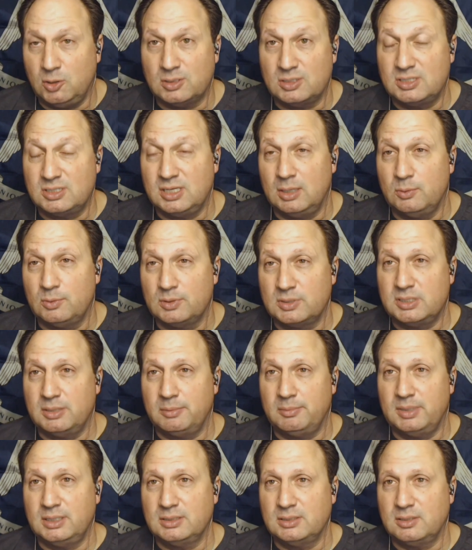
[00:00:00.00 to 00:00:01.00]
you can see when
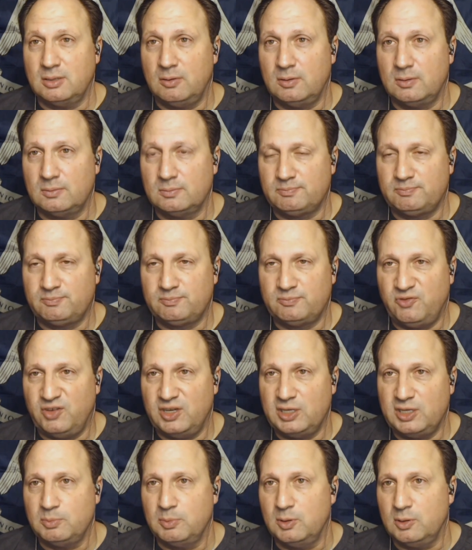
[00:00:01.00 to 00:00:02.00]
somebody's on
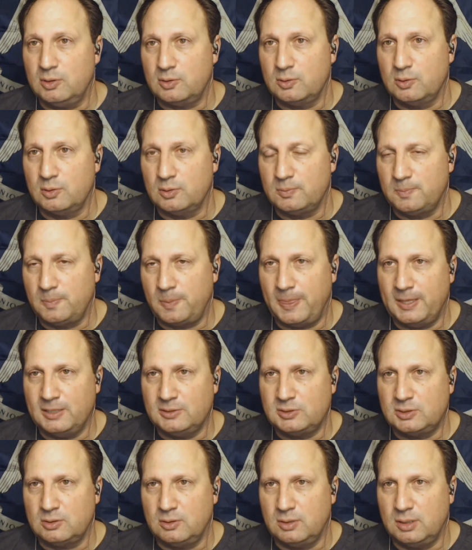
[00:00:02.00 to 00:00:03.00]
Facebook or
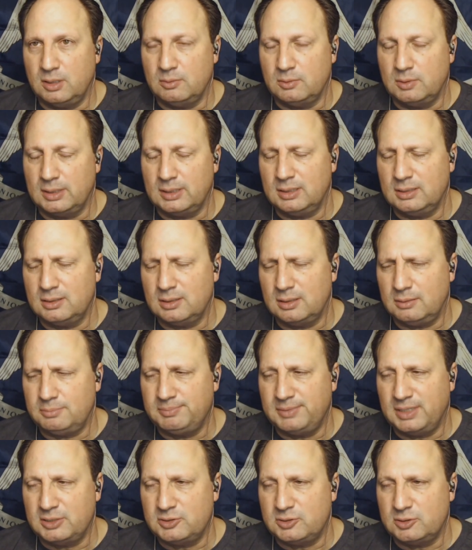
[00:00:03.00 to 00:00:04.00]
Instagram, well,
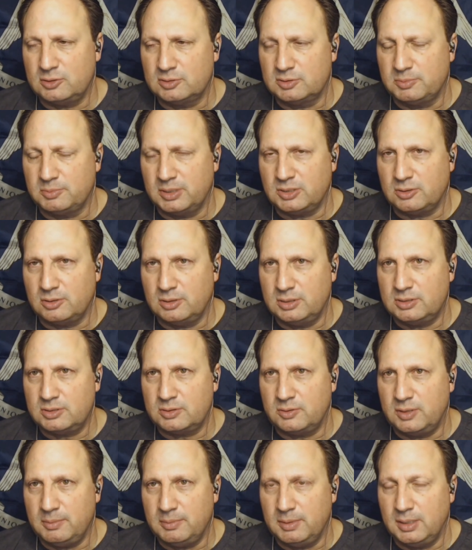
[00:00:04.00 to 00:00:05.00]
I'm not sure as much on
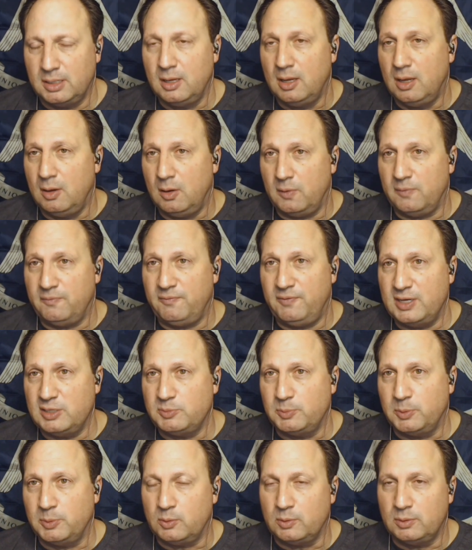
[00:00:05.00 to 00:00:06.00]
Instagram, but on
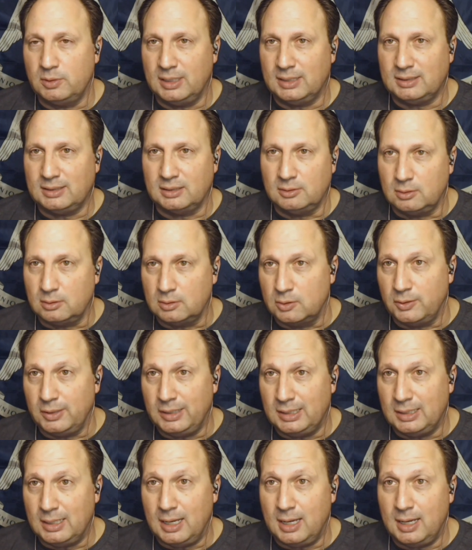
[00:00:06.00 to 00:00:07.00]
Facebook, when you got the little
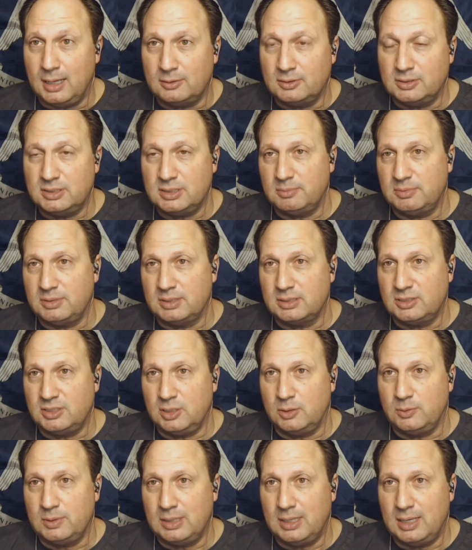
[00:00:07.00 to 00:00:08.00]
green dot or something
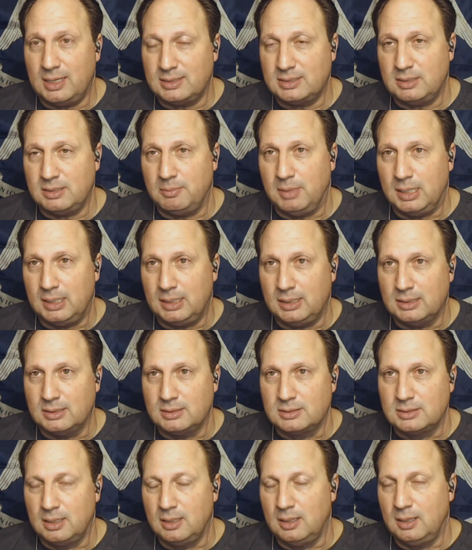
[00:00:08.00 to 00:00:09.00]
showing that
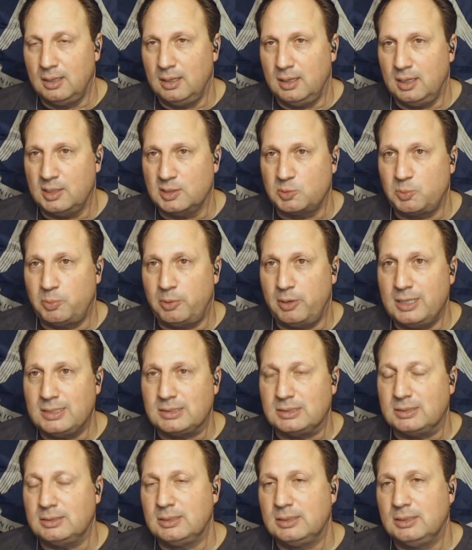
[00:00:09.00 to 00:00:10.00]
somebody is
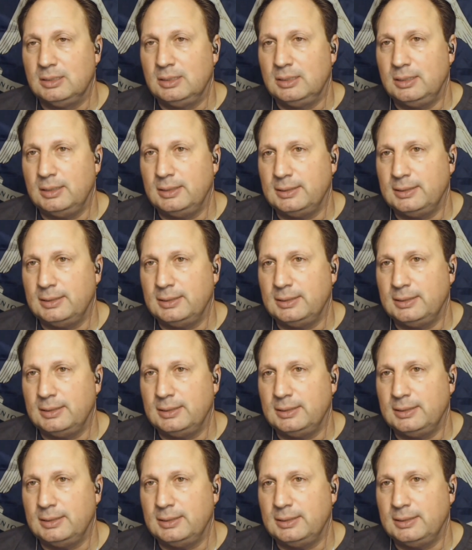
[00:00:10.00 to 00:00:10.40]
present,